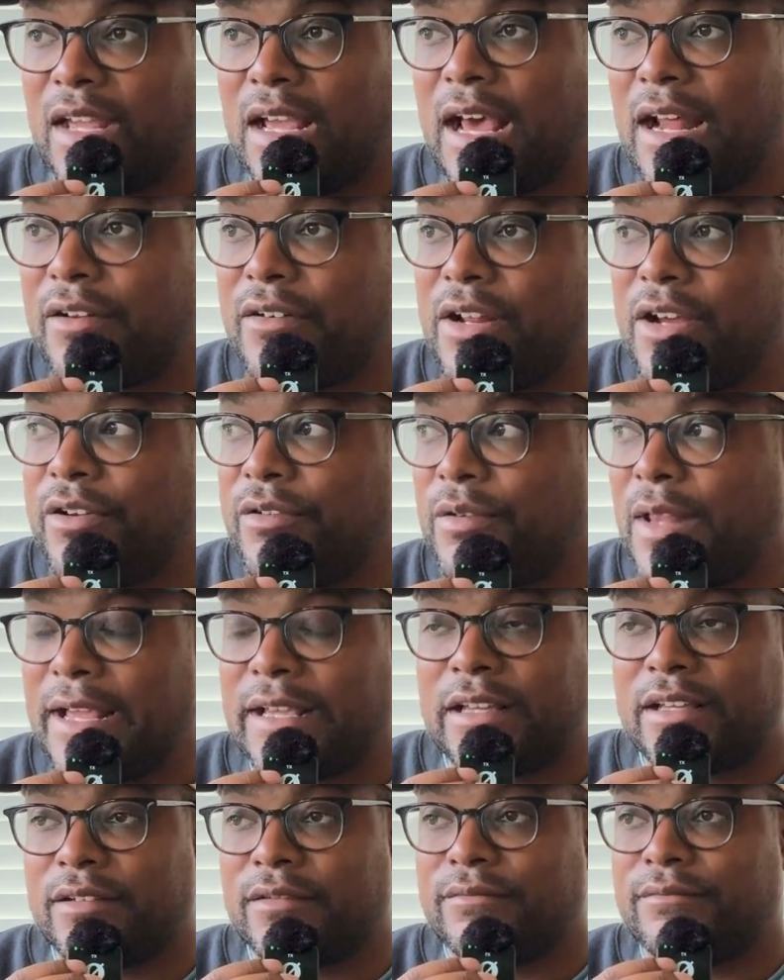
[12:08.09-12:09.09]
don't know,
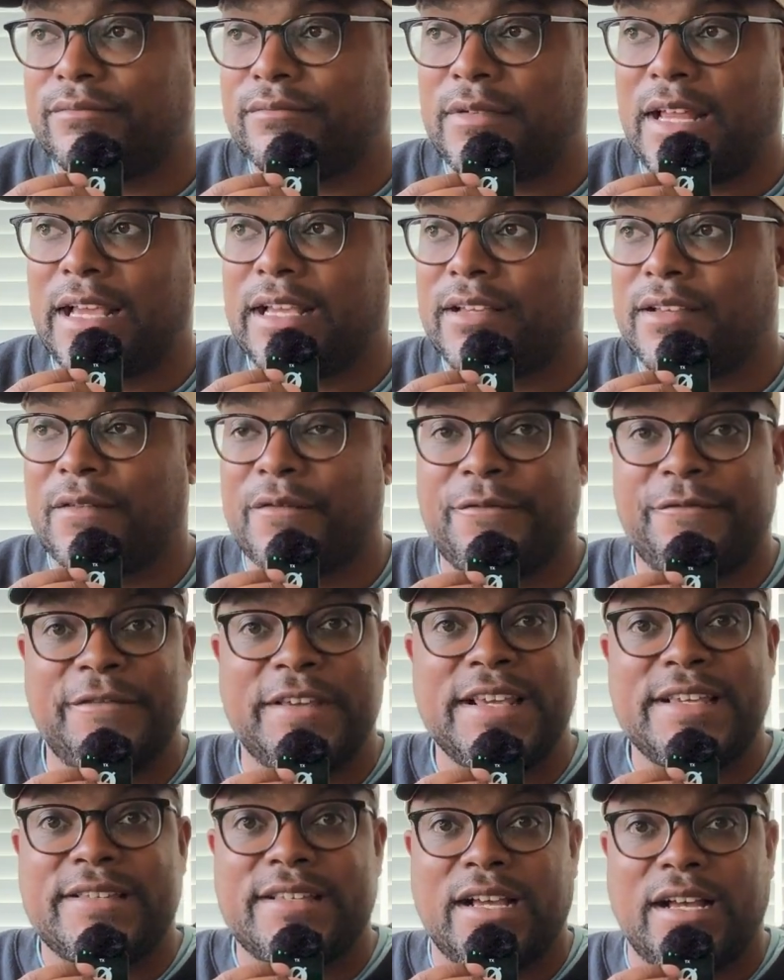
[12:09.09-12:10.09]
like
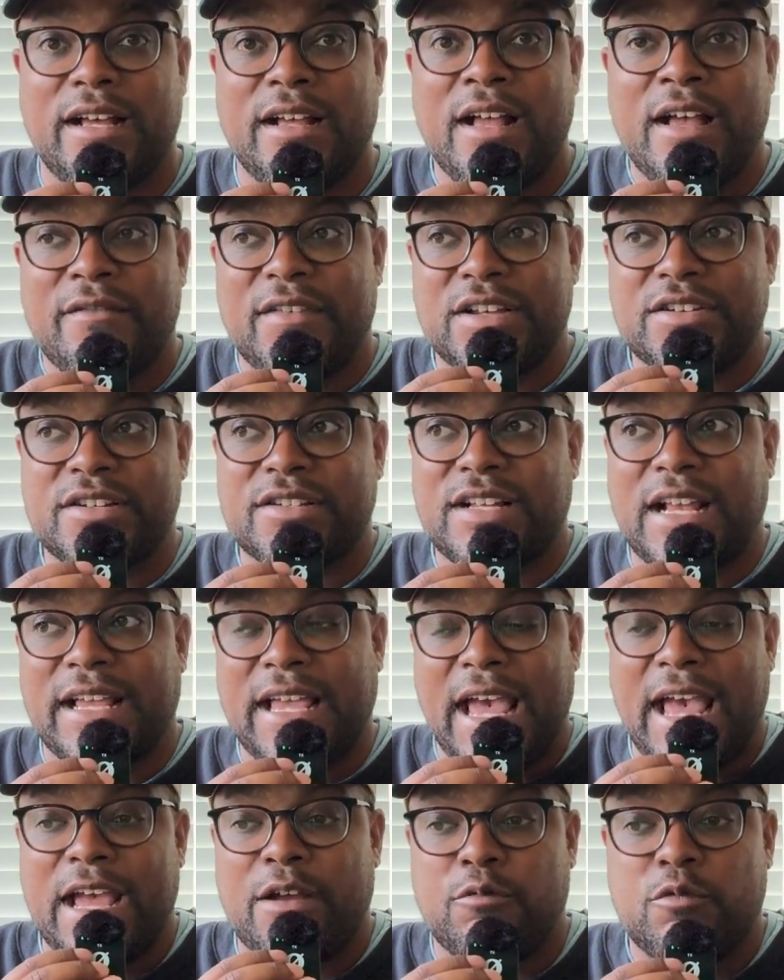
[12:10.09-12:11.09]
Visa, that's just like,
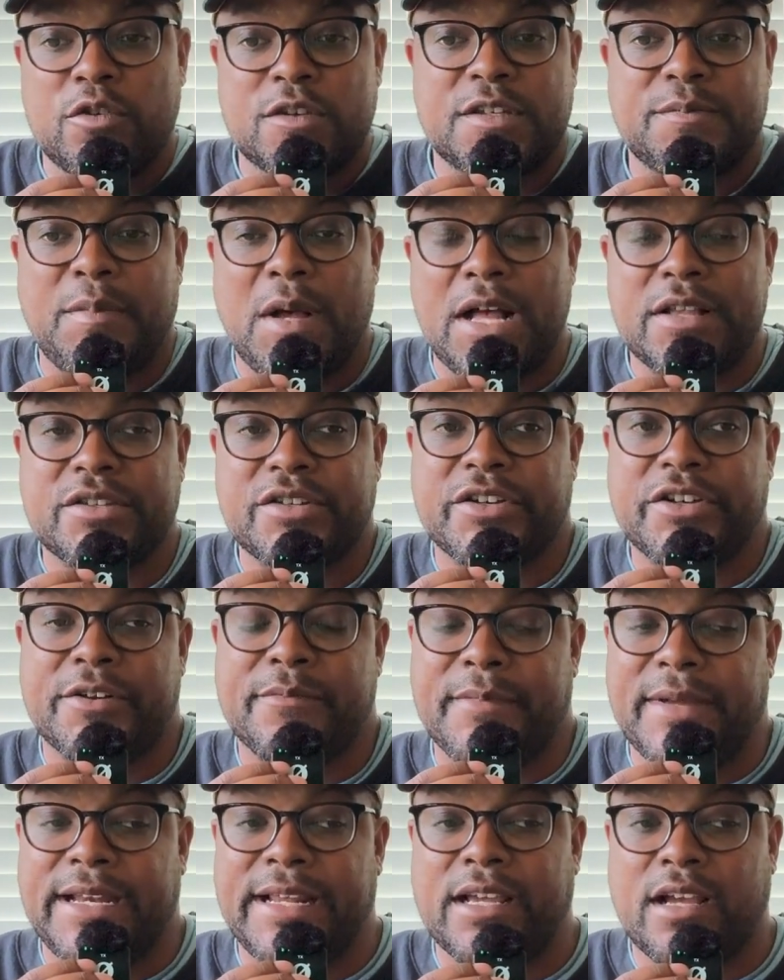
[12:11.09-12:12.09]
hey, we'll sponsor your
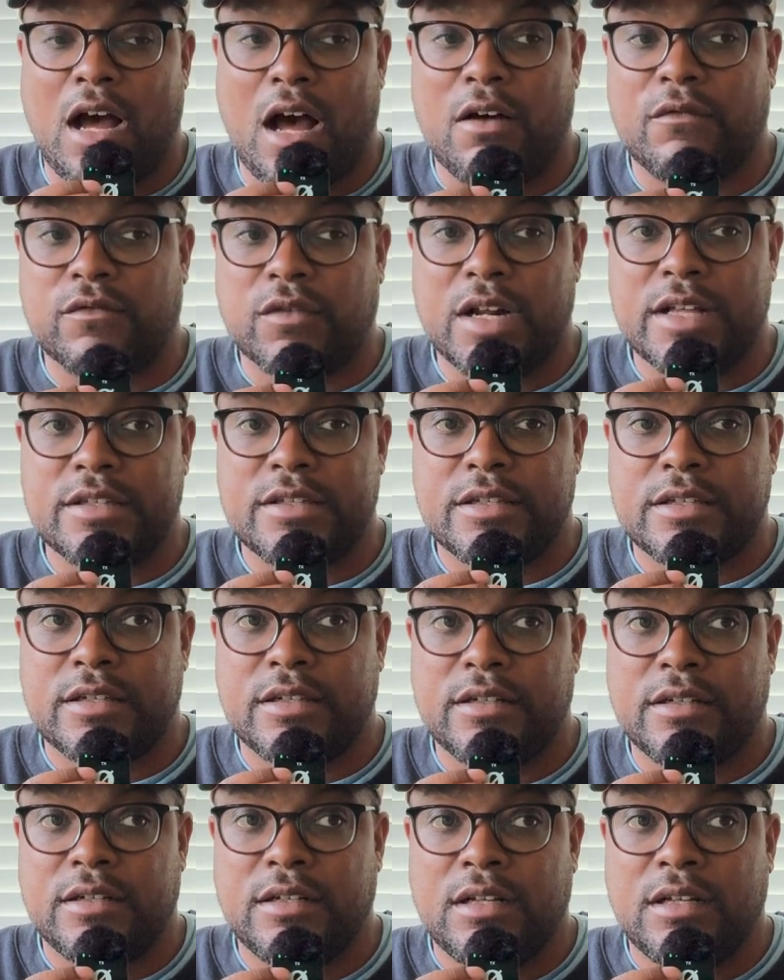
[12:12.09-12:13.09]
mini conference
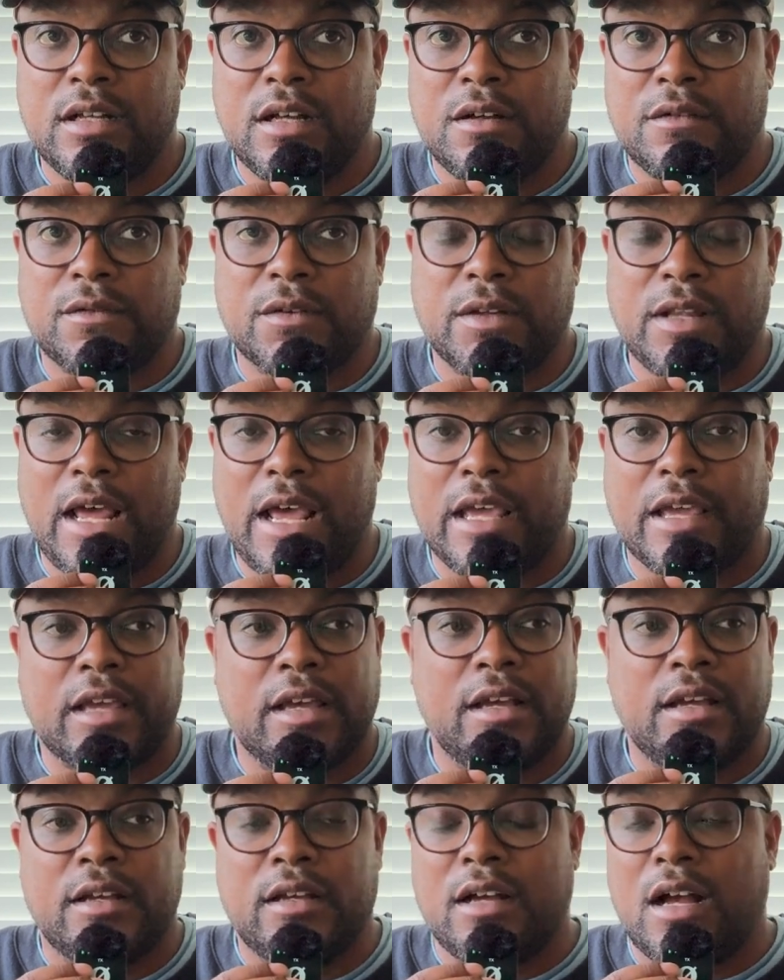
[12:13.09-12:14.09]
for
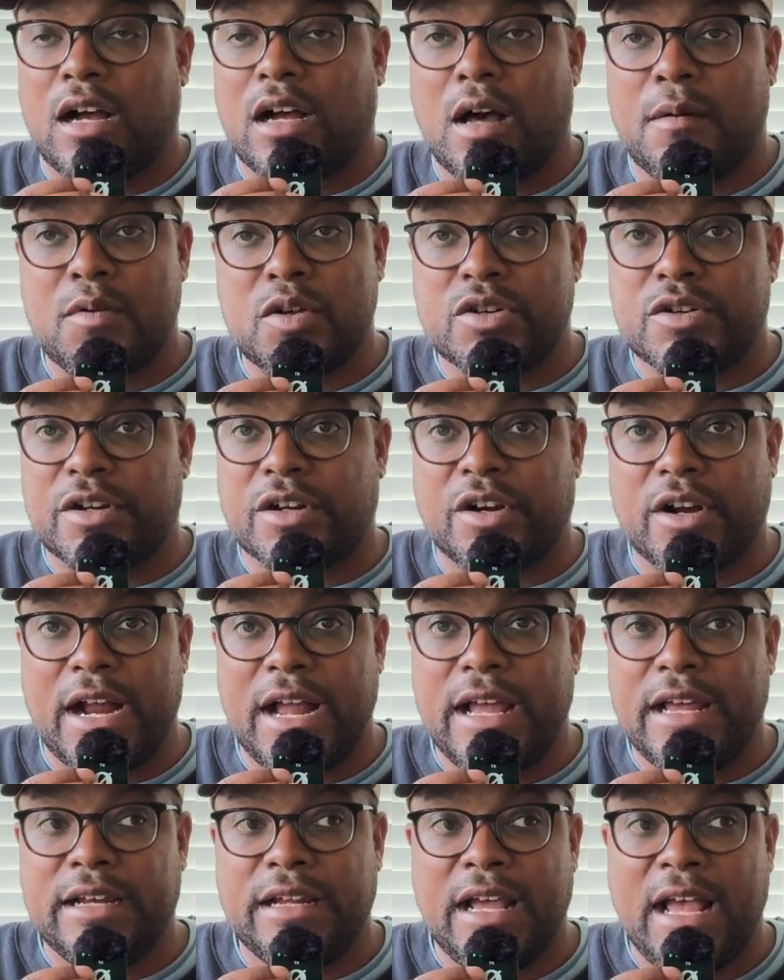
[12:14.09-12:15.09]
like a couple
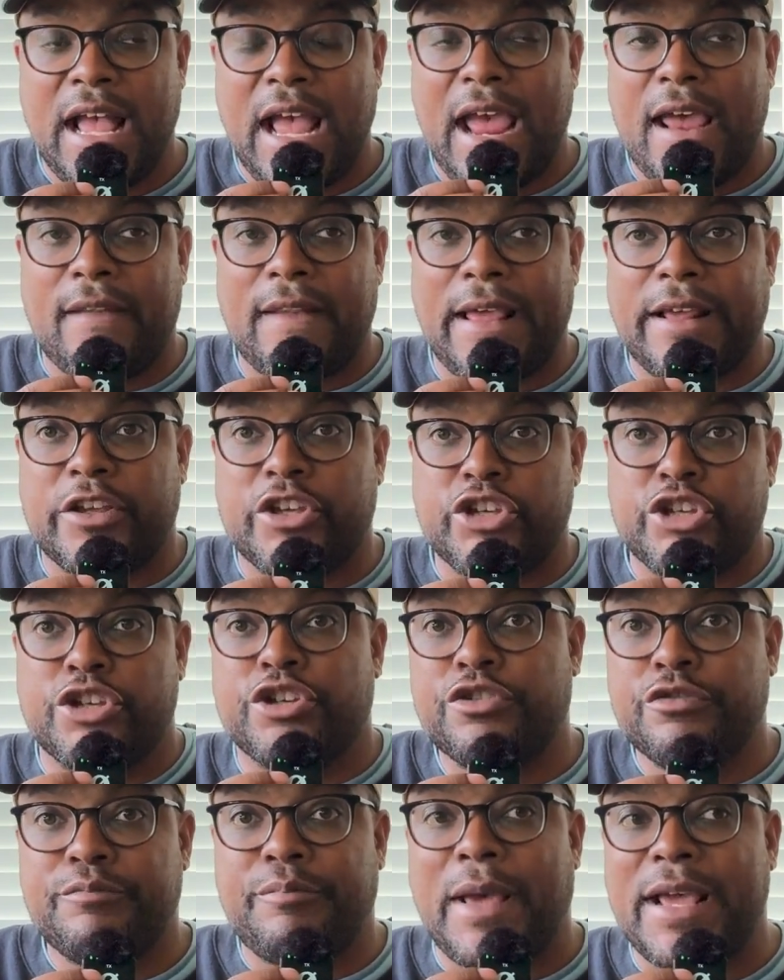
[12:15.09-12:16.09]
$100,000, and like
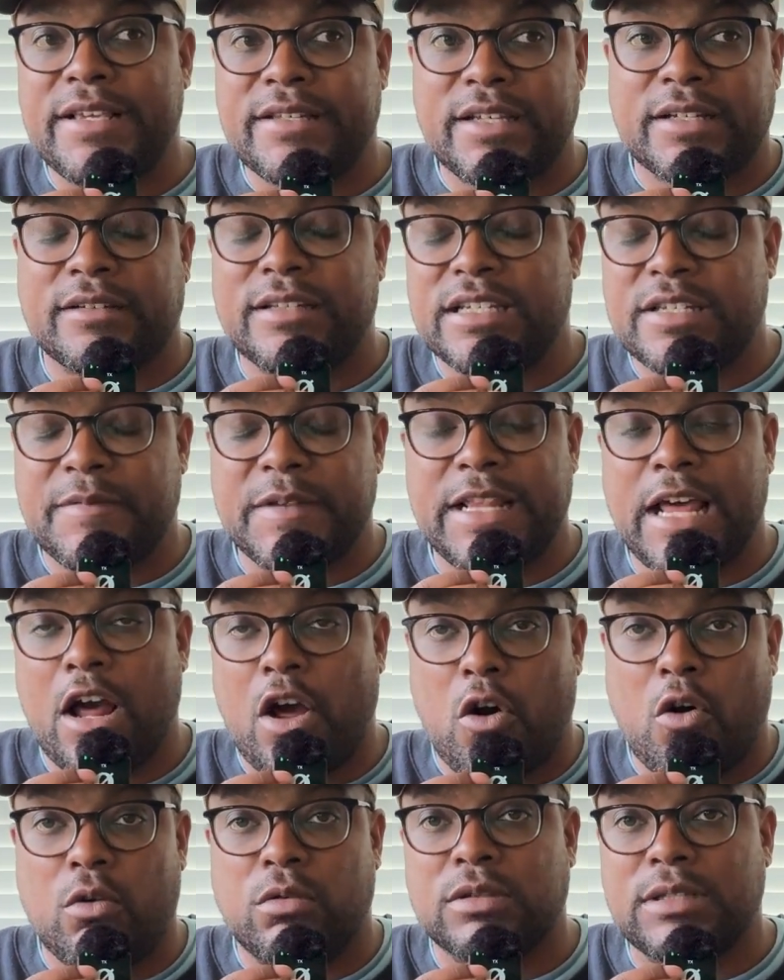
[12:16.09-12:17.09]
you basically spend that
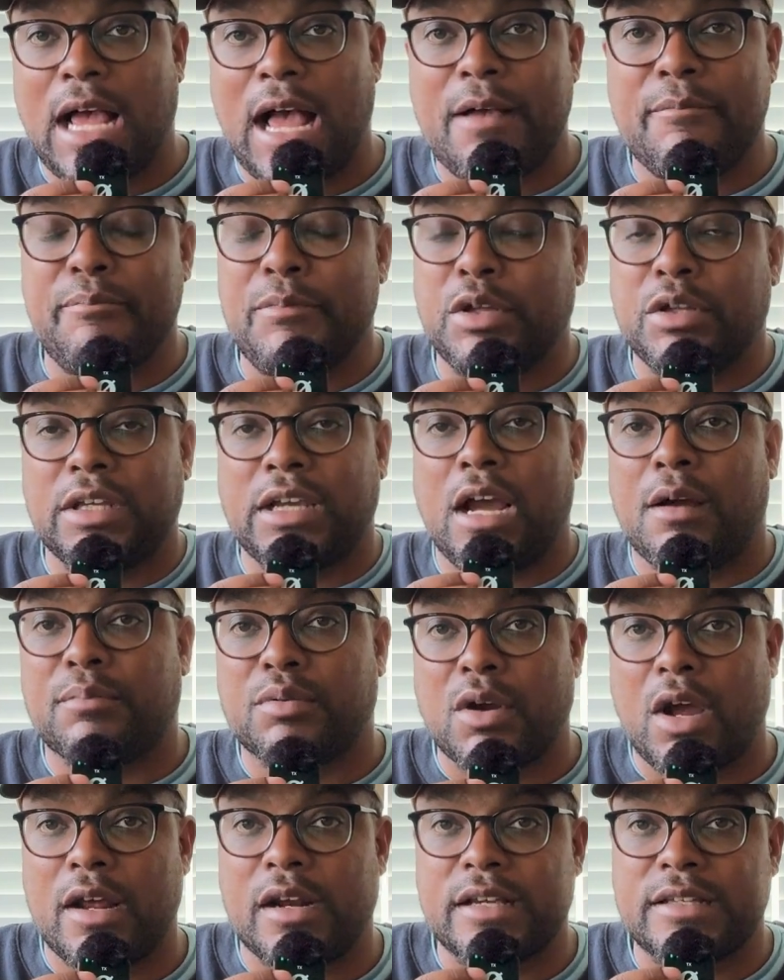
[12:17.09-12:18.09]
whole time building out
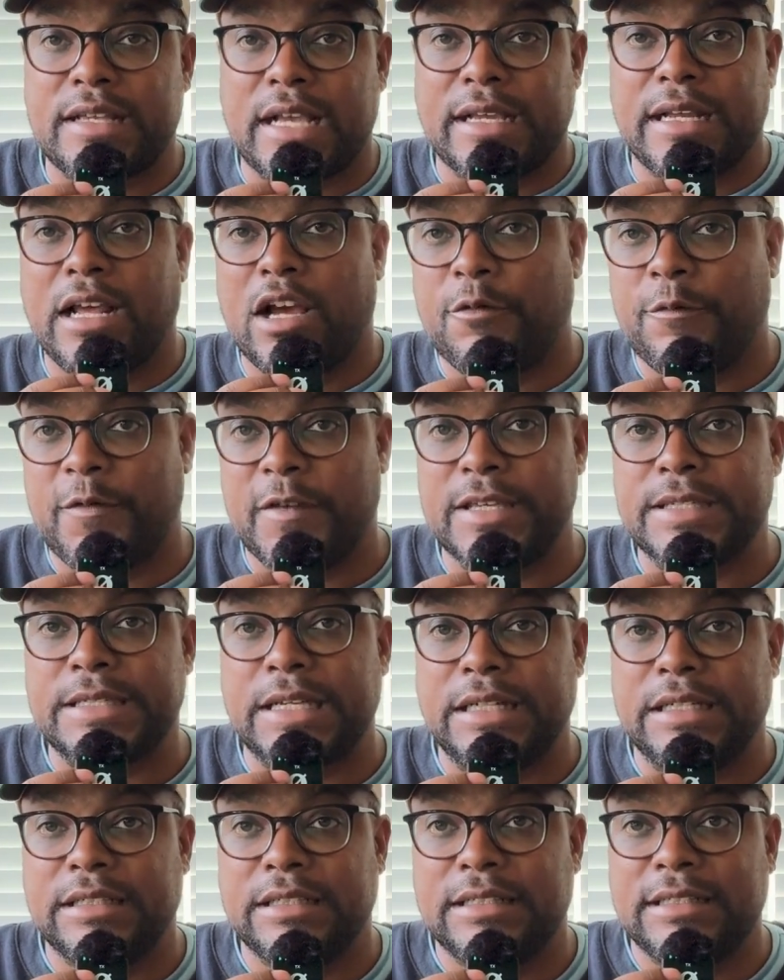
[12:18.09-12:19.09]
products that can help
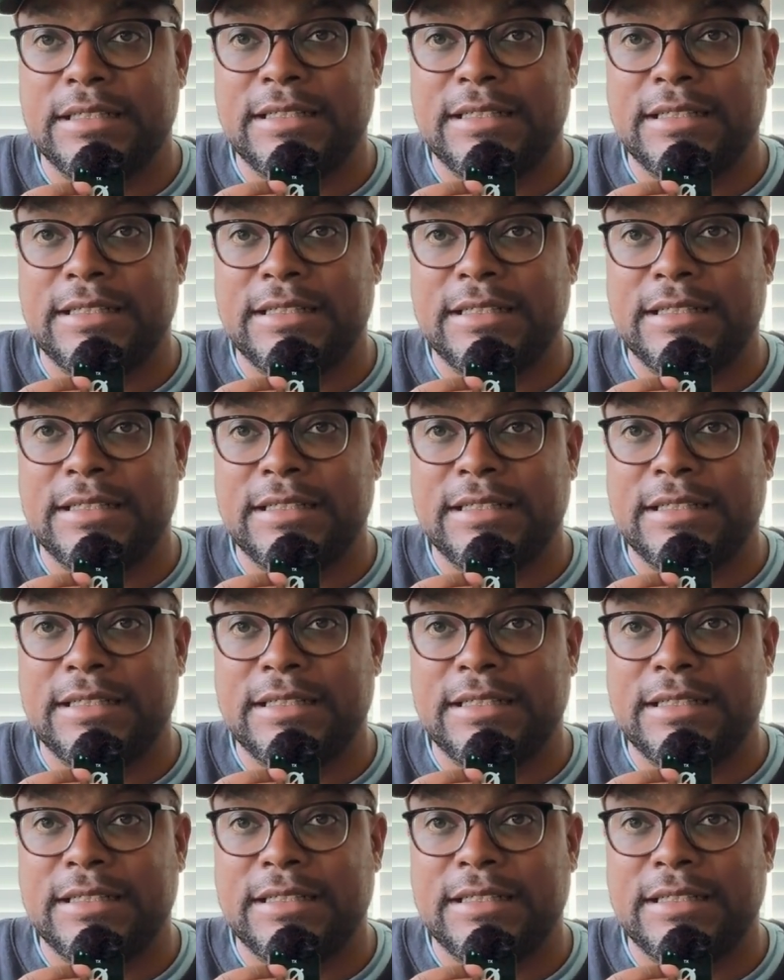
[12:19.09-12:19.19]
Visa.